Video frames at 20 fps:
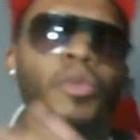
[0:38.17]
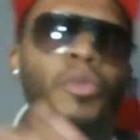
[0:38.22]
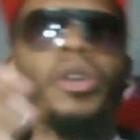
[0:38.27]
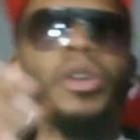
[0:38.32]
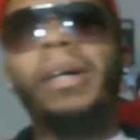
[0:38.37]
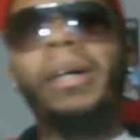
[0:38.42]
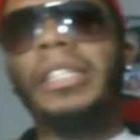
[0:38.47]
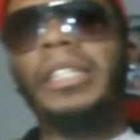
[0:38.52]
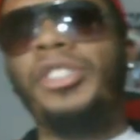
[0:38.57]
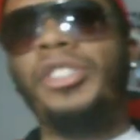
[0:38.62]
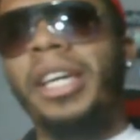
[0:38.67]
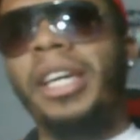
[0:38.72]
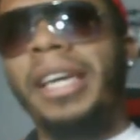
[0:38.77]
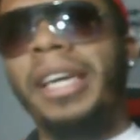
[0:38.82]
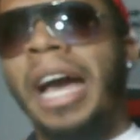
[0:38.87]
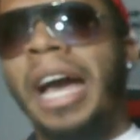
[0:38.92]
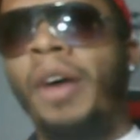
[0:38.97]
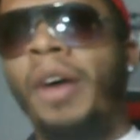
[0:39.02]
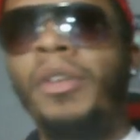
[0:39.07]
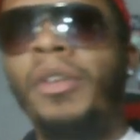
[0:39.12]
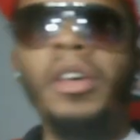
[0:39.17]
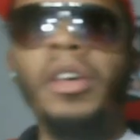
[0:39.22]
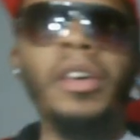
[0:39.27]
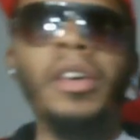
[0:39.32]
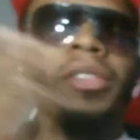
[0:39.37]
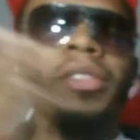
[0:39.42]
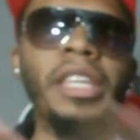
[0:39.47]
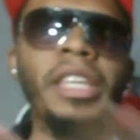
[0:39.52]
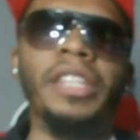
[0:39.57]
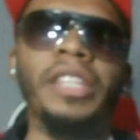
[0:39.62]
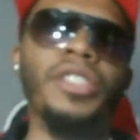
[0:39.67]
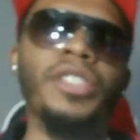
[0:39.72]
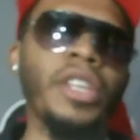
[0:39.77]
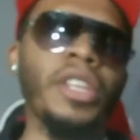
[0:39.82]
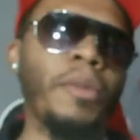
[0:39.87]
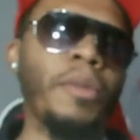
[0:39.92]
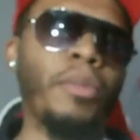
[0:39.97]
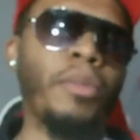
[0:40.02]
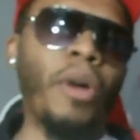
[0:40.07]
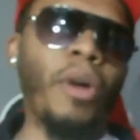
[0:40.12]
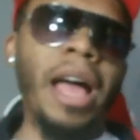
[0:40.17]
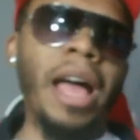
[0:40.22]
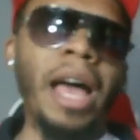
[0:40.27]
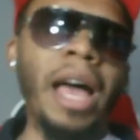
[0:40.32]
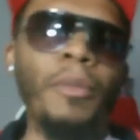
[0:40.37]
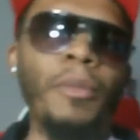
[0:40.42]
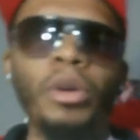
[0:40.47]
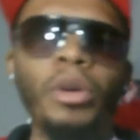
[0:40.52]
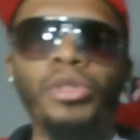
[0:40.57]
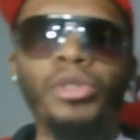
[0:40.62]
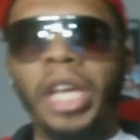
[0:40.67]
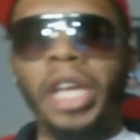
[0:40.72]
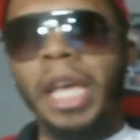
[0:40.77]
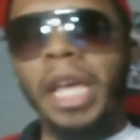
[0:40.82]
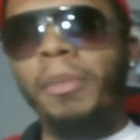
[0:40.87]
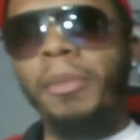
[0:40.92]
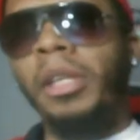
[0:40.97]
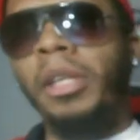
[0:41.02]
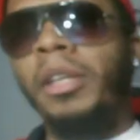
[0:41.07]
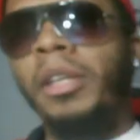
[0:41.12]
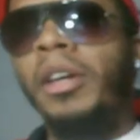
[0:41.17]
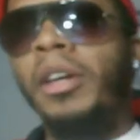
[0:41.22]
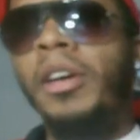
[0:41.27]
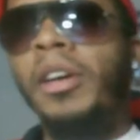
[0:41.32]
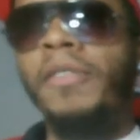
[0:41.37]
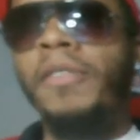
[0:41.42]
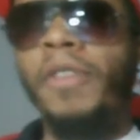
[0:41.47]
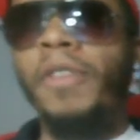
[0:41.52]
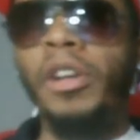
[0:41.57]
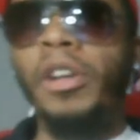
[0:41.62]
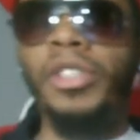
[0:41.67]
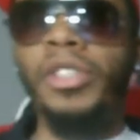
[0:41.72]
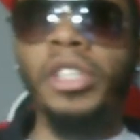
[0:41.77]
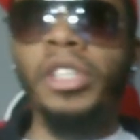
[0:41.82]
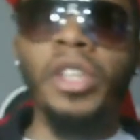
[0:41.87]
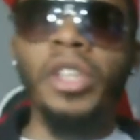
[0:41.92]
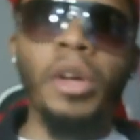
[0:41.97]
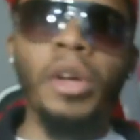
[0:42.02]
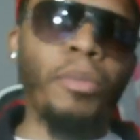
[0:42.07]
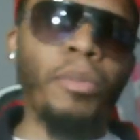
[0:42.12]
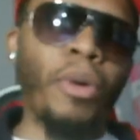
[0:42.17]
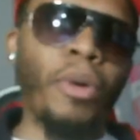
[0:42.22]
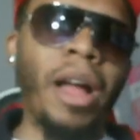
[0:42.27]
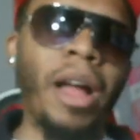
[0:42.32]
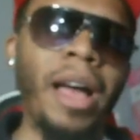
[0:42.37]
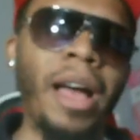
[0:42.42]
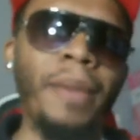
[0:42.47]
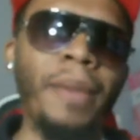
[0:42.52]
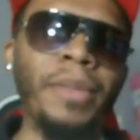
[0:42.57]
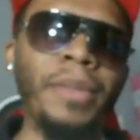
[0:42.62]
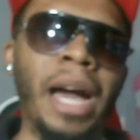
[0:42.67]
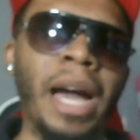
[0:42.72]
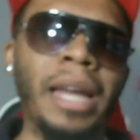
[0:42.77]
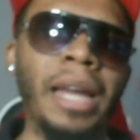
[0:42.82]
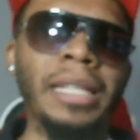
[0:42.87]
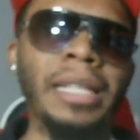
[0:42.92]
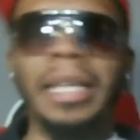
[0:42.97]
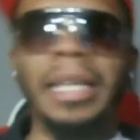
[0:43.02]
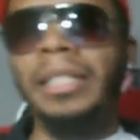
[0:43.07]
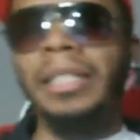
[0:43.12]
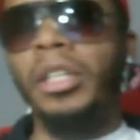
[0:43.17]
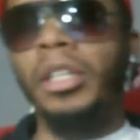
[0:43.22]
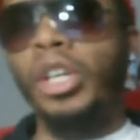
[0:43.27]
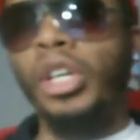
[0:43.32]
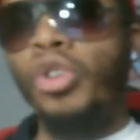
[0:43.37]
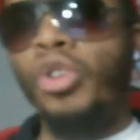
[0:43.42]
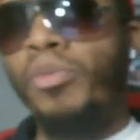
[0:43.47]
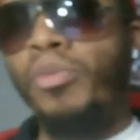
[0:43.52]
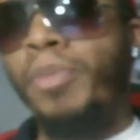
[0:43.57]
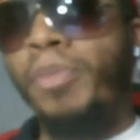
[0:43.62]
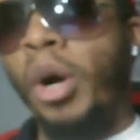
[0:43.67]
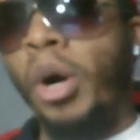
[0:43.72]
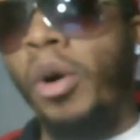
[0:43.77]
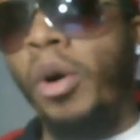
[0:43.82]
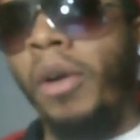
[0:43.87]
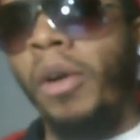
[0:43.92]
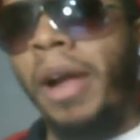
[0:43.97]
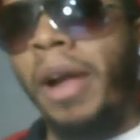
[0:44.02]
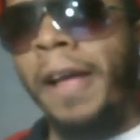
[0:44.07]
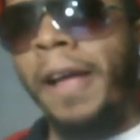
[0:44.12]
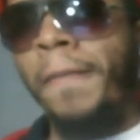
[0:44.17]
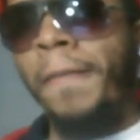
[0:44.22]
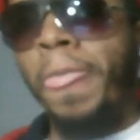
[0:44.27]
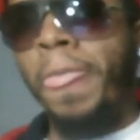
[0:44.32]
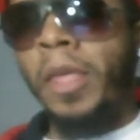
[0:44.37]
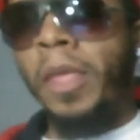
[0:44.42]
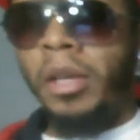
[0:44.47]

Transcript: We're about to check out this Prime Wilt Chamberlain versus Prime Giannis Antetokounmpo. All right.